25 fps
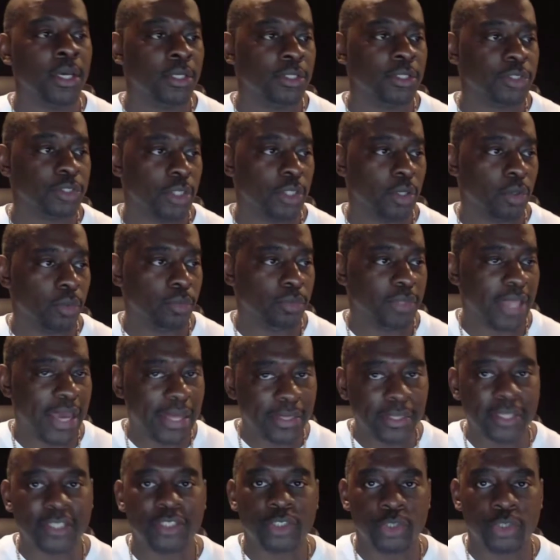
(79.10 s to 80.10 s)
So
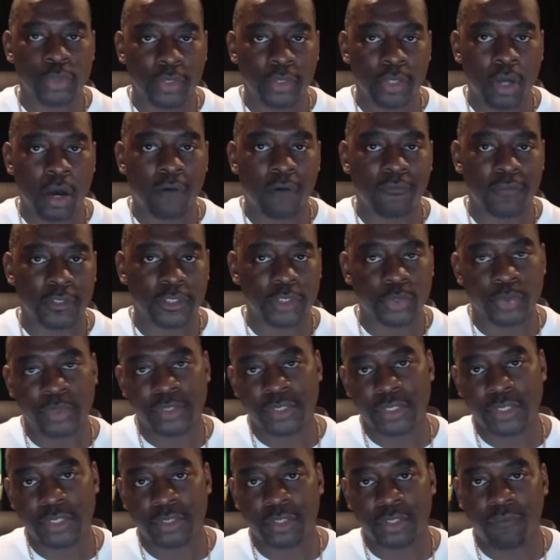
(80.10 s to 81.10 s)
now that you're in Office
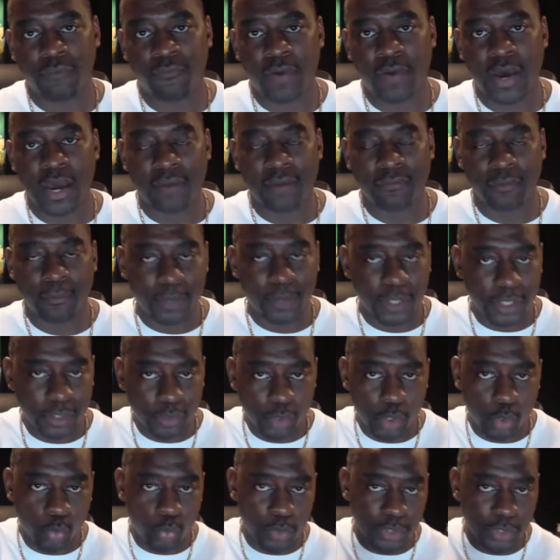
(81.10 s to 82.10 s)
365,
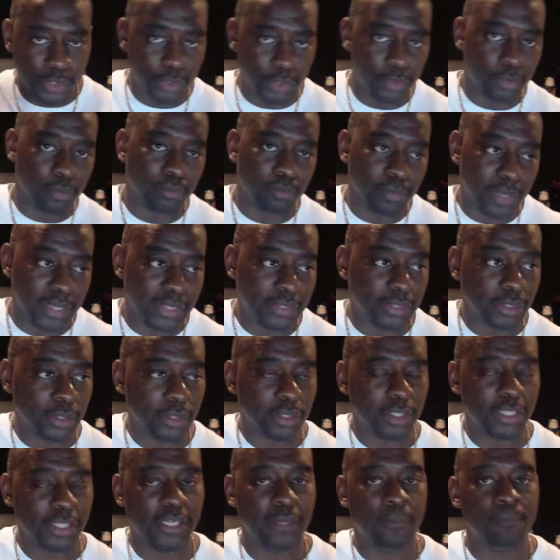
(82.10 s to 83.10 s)
depending on when you made the
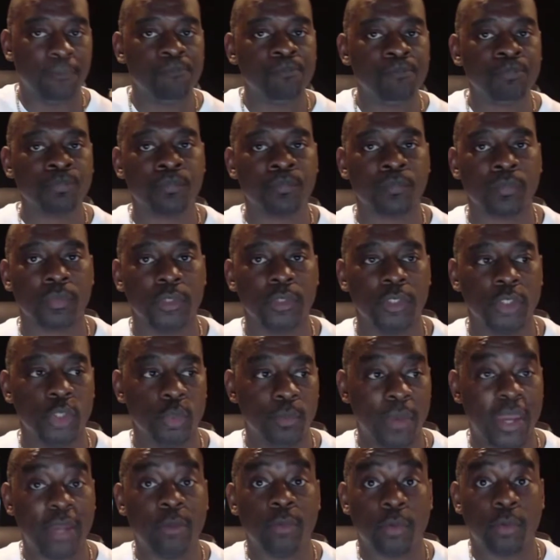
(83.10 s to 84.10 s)
leap,
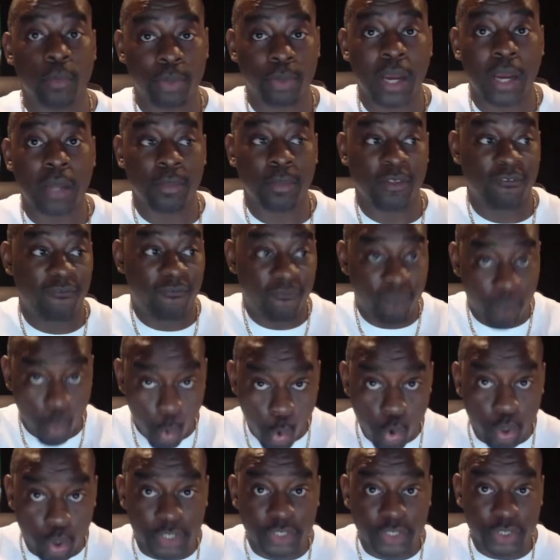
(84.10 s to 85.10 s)
you were probably
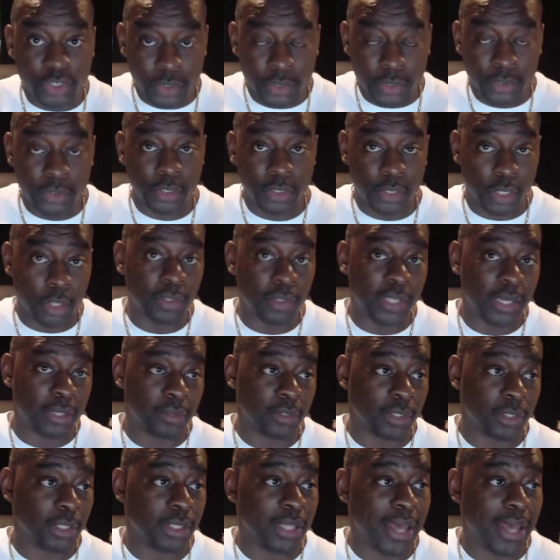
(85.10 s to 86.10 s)
forced to go down
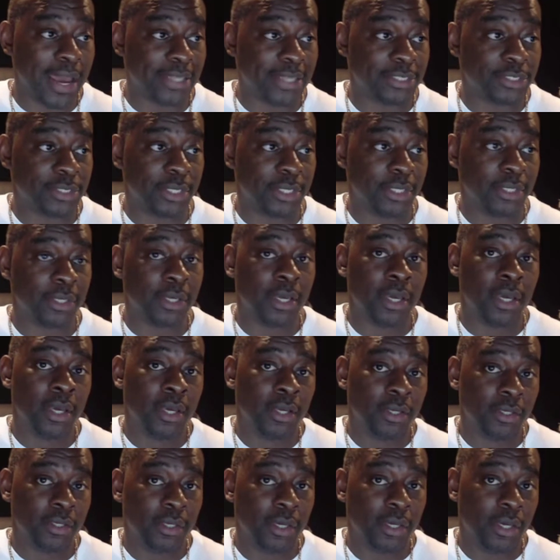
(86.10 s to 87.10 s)
the classic.
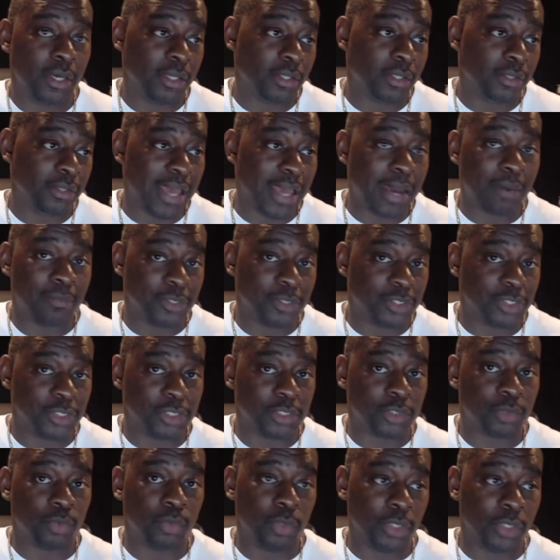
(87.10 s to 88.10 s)
And that was
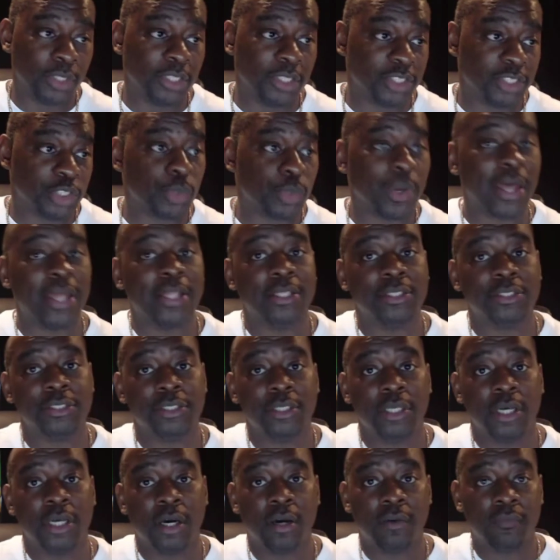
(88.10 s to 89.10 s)
just really a
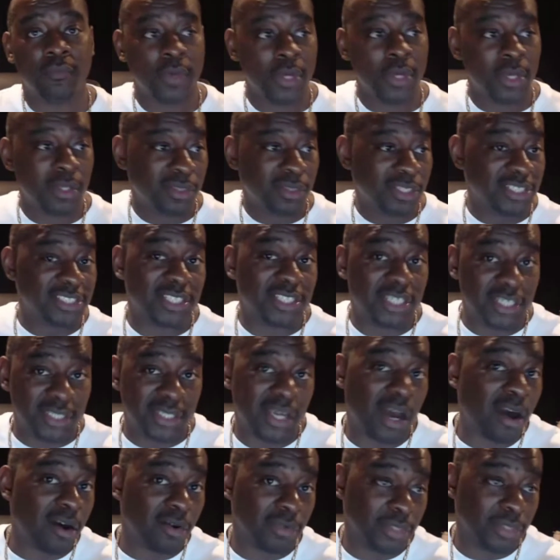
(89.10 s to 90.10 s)
strategy of, let's get
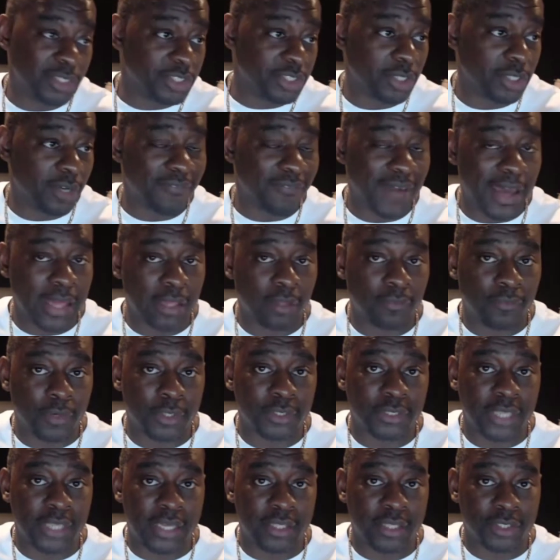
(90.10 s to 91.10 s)
all this stuff out of our
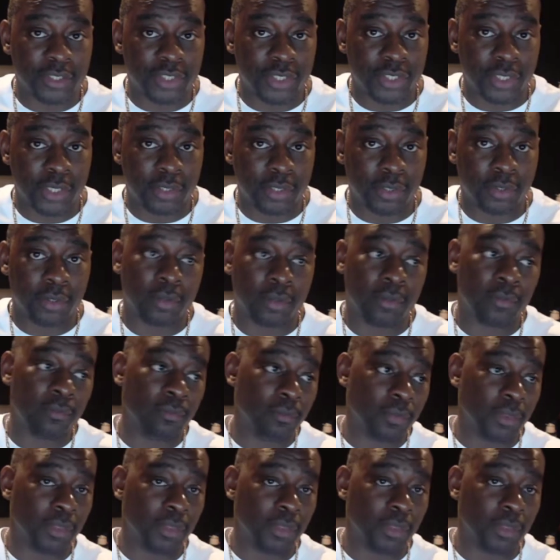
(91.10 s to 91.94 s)
data center,